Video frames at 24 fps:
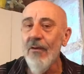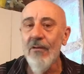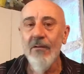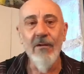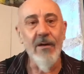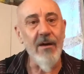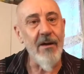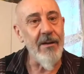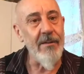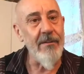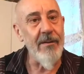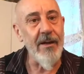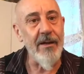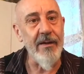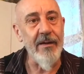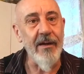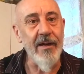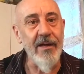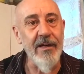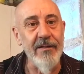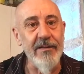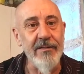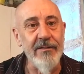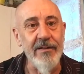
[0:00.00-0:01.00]

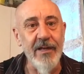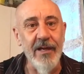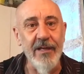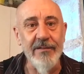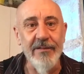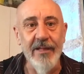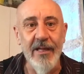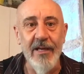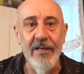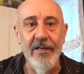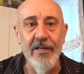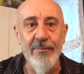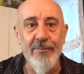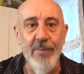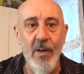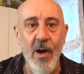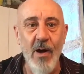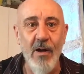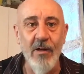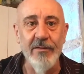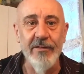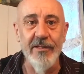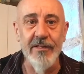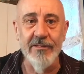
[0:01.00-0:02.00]
identity
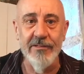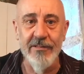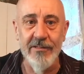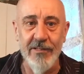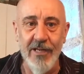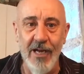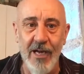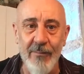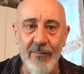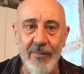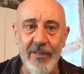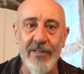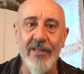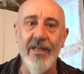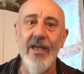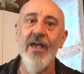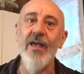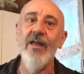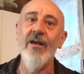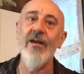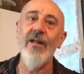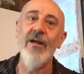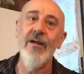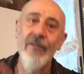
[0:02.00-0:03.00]
politics are coming to
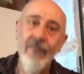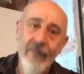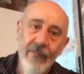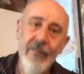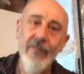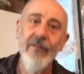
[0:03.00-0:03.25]
Canada.